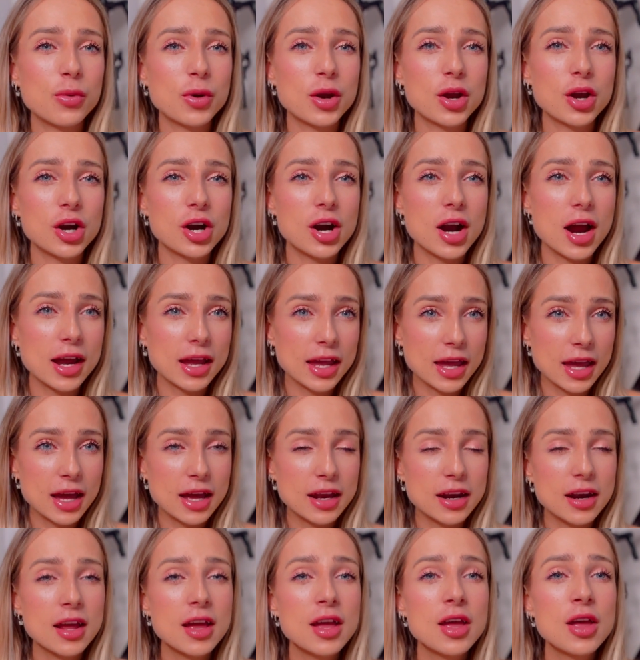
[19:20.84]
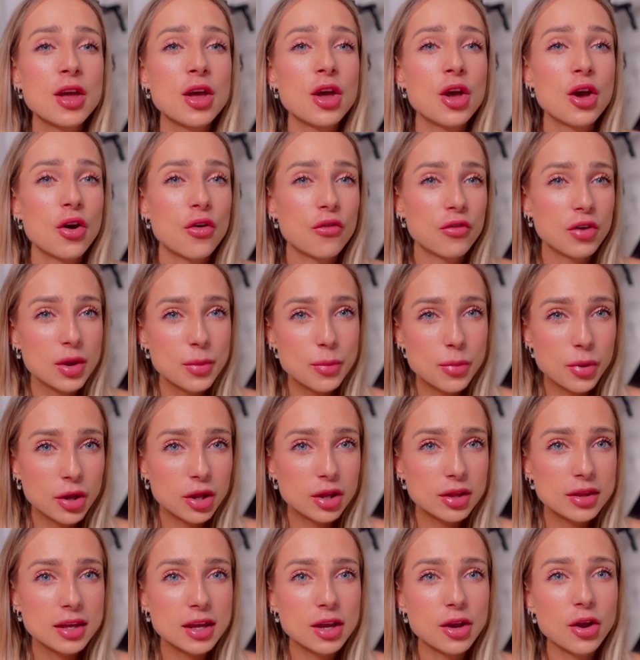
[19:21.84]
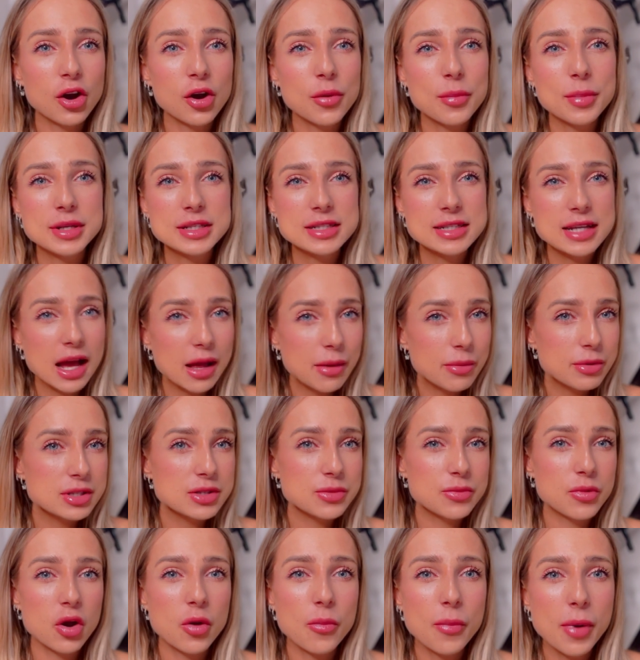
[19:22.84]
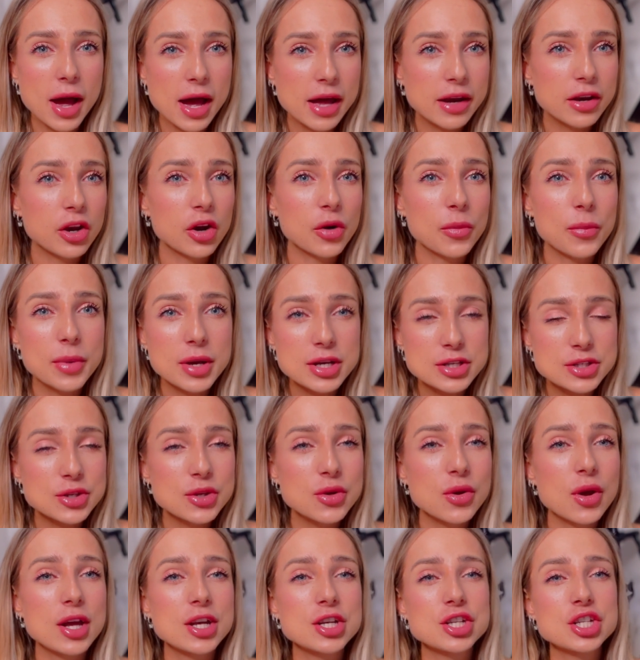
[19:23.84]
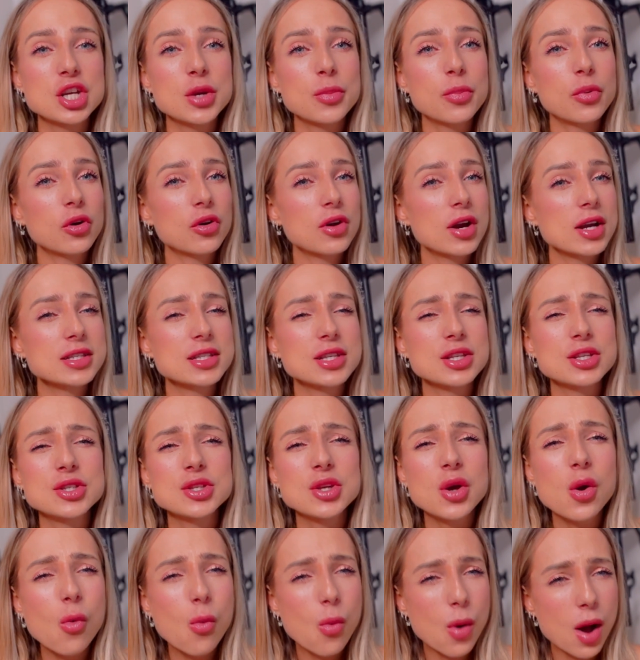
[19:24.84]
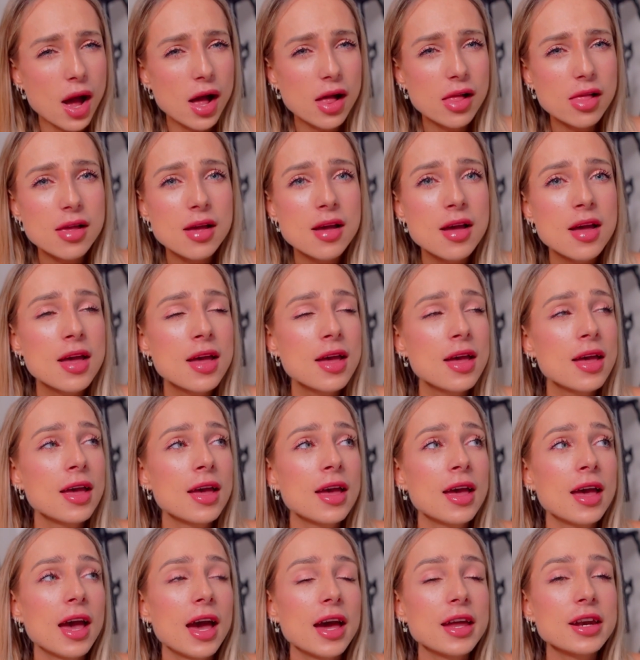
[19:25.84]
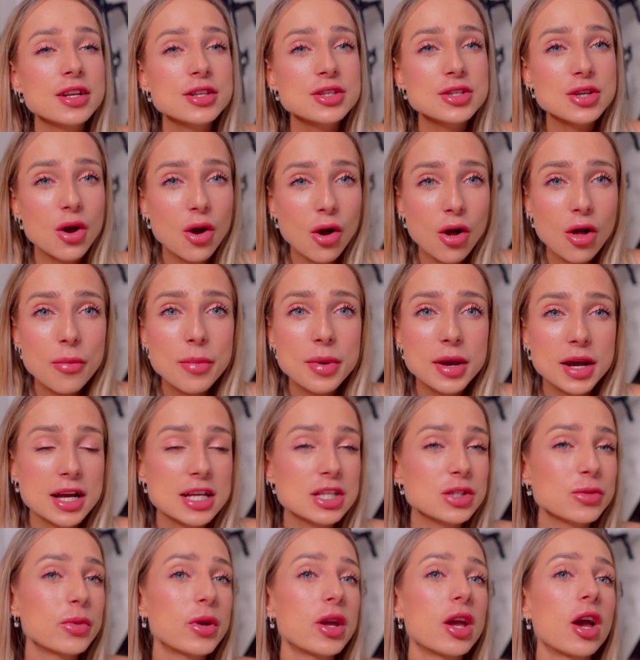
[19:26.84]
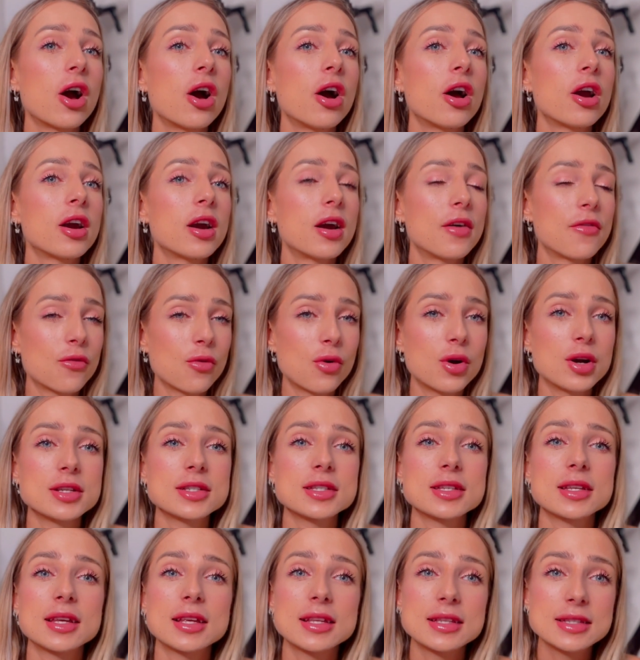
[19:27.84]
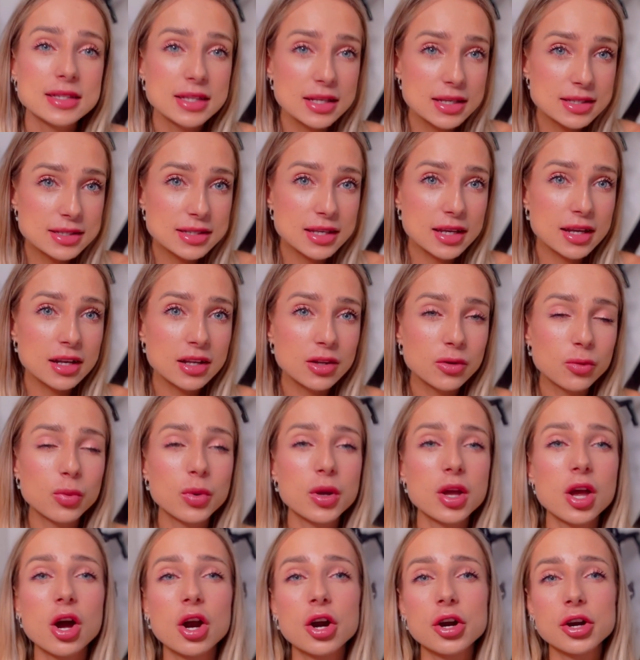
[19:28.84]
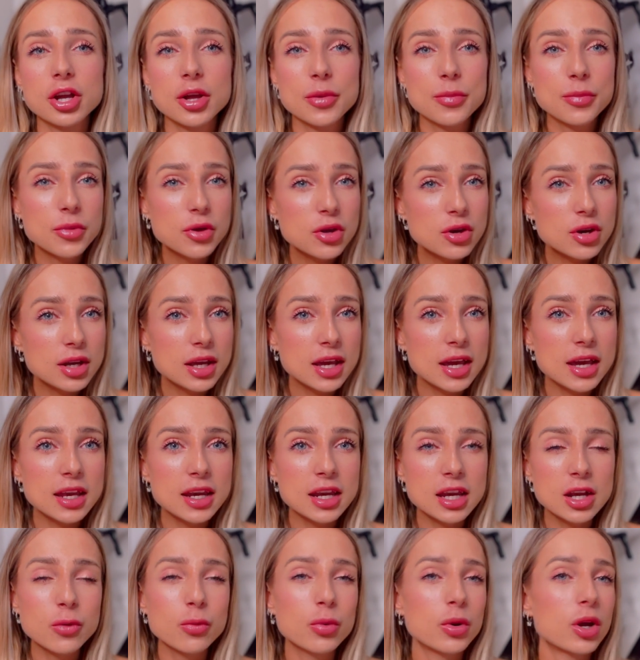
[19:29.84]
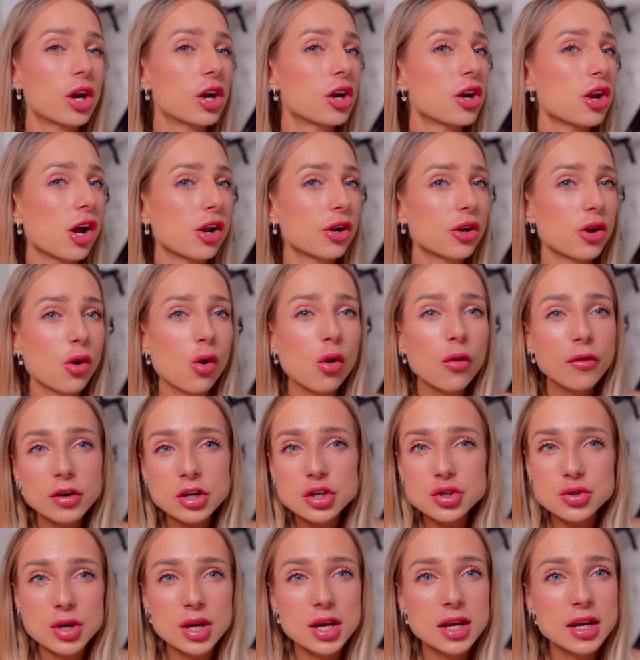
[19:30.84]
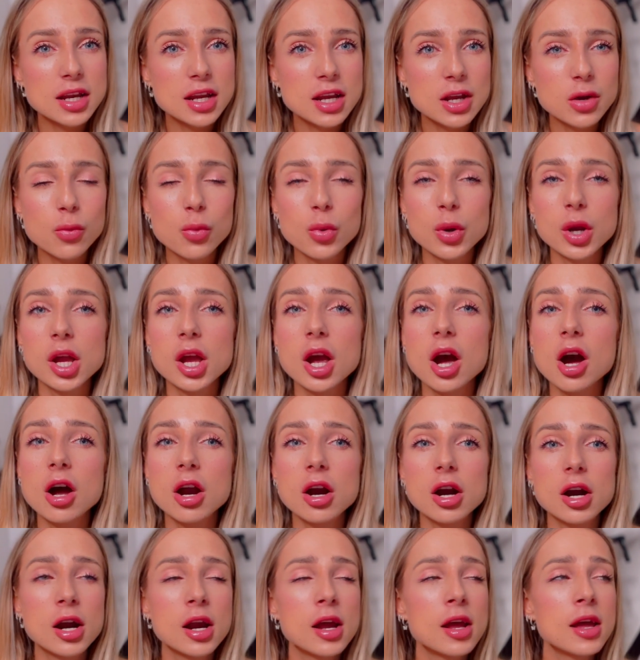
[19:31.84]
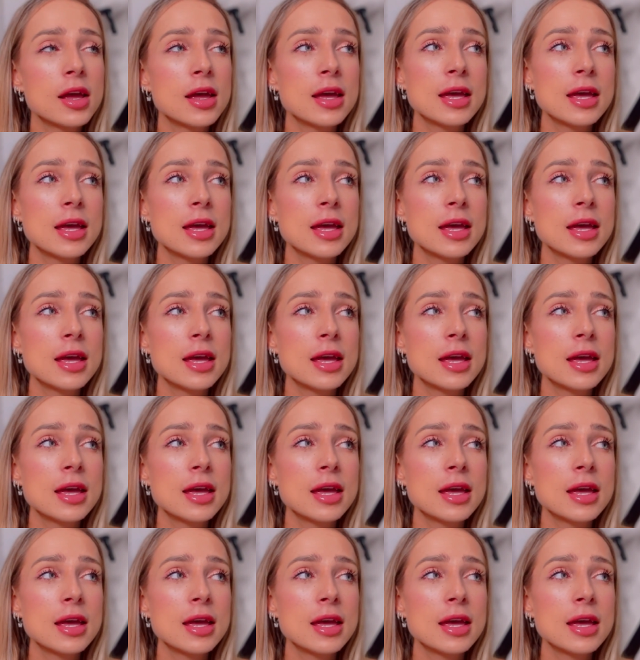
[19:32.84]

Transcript: we are again rebuilding her metabolism, her body, her muscle, and she progresses so well. And it's all because we are, of course, consistent, we are communicating, we are not overtraining, we are